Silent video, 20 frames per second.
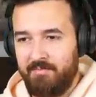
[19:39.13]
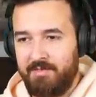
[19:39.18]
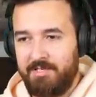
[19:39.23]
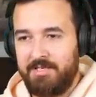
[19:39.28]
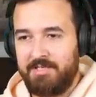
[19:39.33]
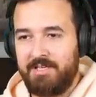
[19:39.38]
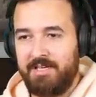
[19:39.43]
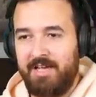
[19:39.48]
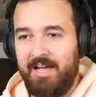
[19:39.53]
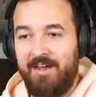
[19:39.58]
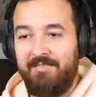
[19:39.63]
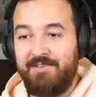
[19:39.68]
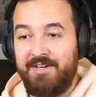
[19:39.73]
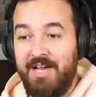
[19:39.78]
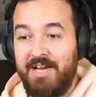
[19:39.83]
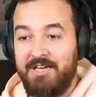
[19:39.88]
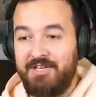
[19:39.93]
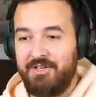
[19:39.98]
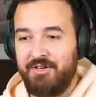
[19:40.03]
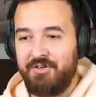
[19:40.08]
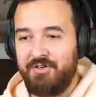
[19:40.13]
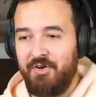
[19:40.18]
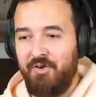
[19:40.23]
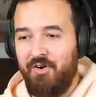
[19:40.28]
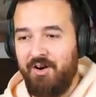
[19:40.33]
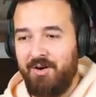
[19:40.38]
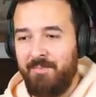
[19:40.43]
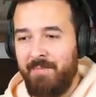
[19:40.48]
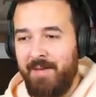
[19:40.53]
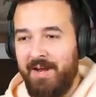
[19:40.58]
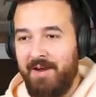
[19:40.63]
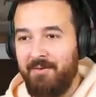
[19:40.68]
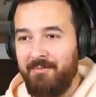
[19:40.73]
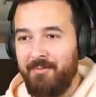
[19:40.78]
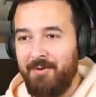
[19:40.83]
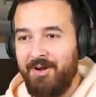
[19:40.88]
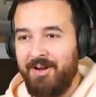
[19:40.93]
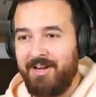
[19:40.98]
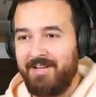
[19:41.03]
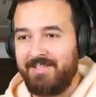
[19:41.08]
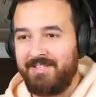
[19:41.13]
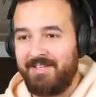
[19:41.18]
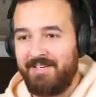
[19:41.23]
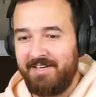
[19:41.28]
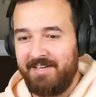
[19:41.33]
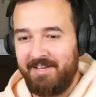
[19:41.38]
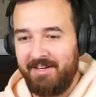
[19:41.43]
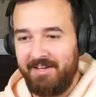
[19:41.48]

which is like, I've changed your door and made it worse. Here you